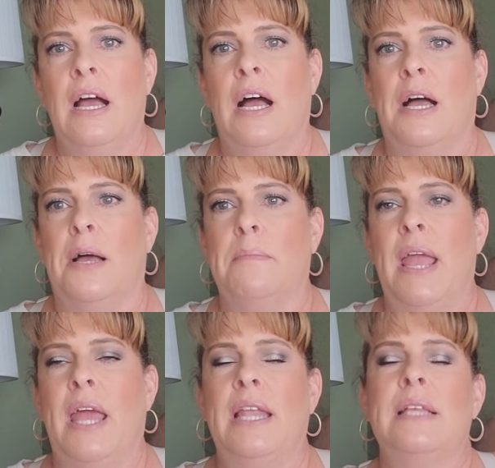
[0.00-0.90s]

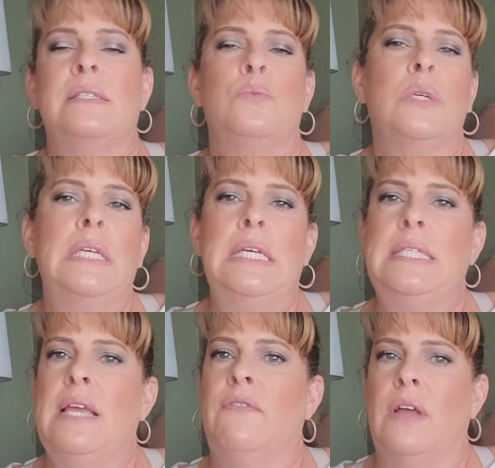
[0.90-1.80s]
And it's really
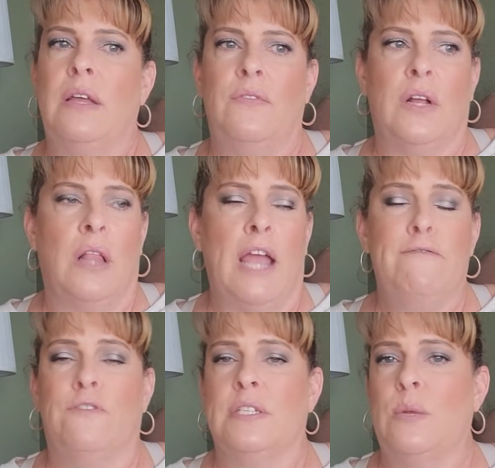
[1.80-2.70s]
easy if a client
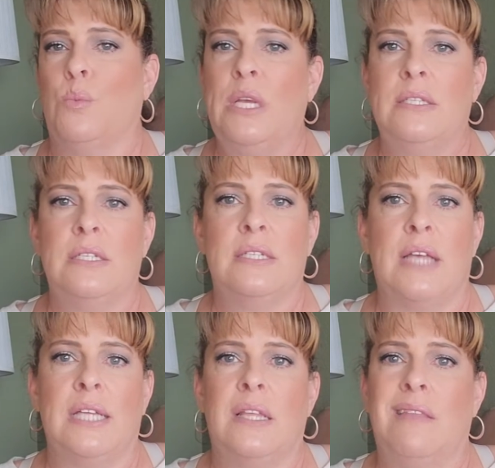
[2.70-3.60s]
for some reason
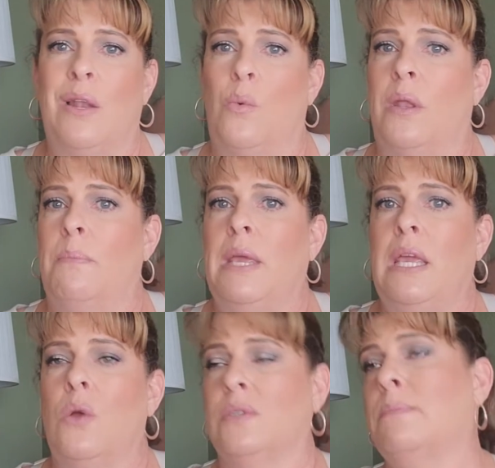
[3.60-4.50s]
decides that they don't want to
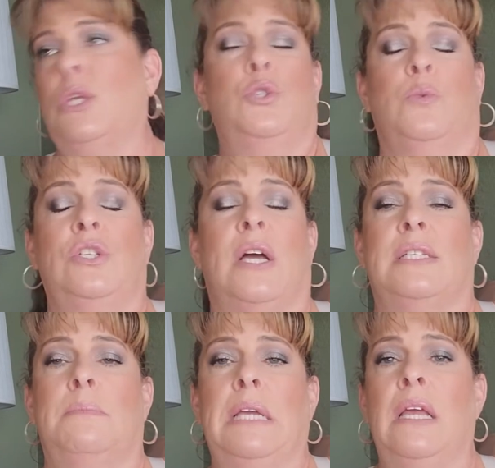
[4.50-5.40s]
be, or somebody who's reached out
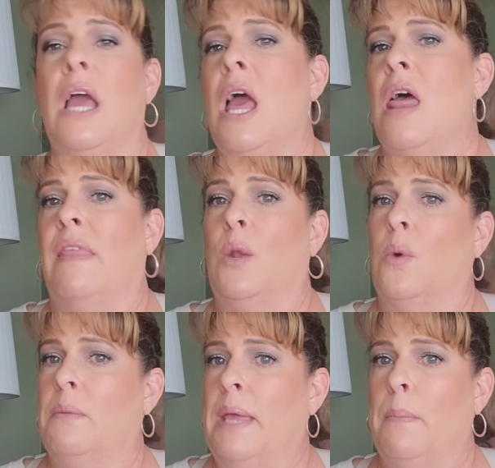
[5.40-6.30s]
to me, they don't
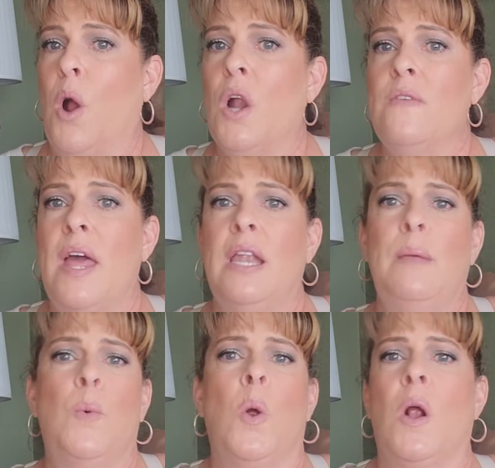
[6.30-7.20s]
want to be a part of that
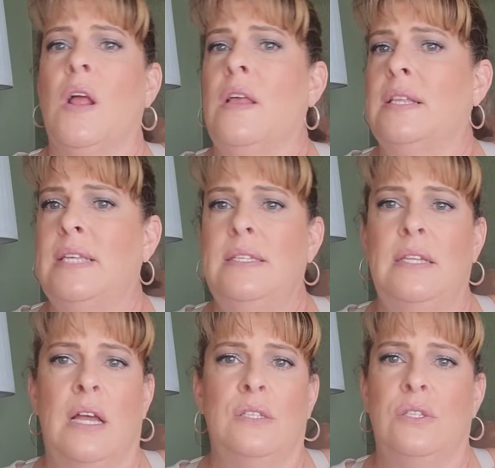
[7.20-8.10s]
anymore. It's easy
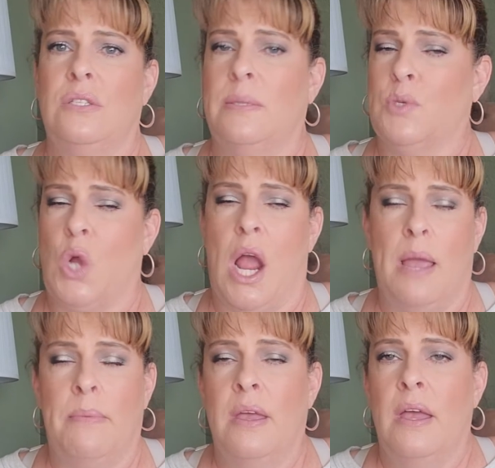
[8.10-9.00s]
to
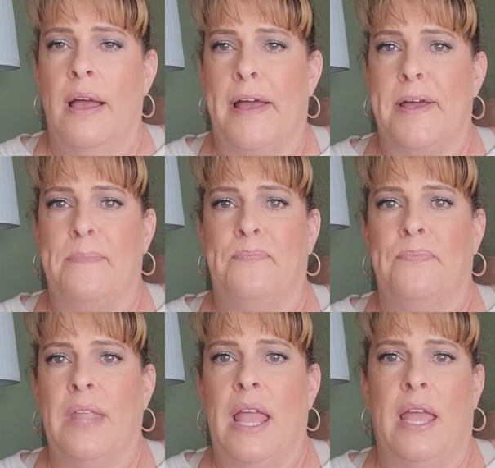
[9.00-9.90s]
unsubscribe.
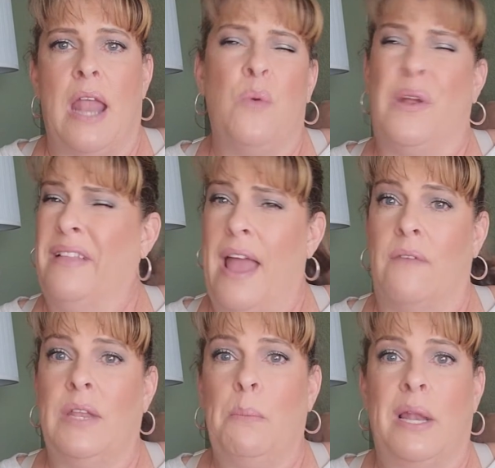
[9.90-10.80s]
And I rarely
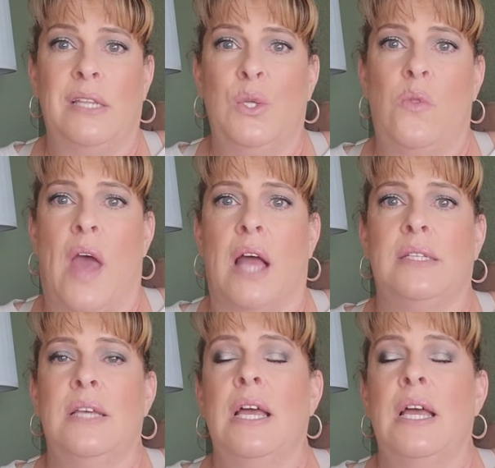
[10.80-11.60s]
have anybody do that.